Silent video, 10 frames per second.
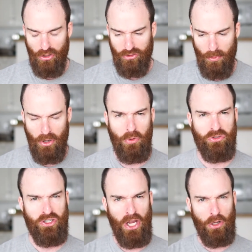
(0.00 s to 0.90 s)
some of
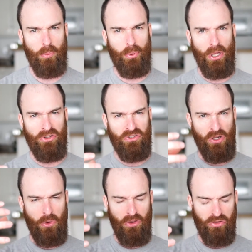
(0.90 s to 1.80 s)
those kettlebells,
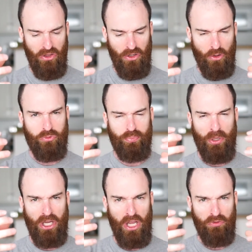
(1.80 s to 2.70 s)
you know the thing, those
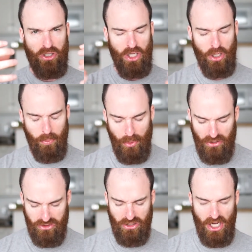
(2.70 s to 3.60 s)
big heavy
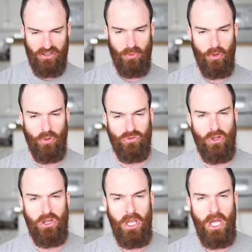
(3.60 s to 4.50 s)
kettlebells, tie some of
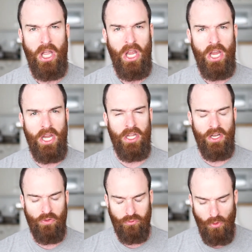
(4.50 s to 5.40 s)
those on there and
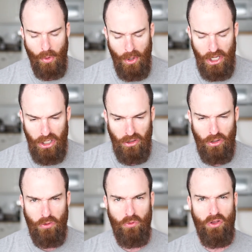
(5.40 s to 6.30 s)
then throw it
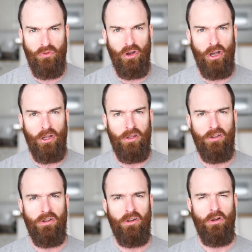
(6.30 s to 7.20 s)
into the river.
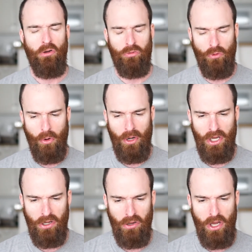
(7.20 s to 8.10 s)
Throw
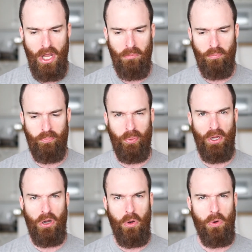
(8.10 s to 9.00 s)
it into that
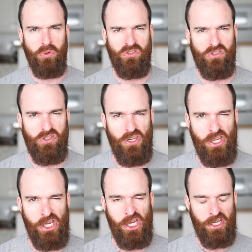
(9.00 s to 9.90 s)
big old
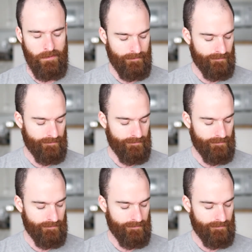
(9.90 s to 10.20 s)
sea.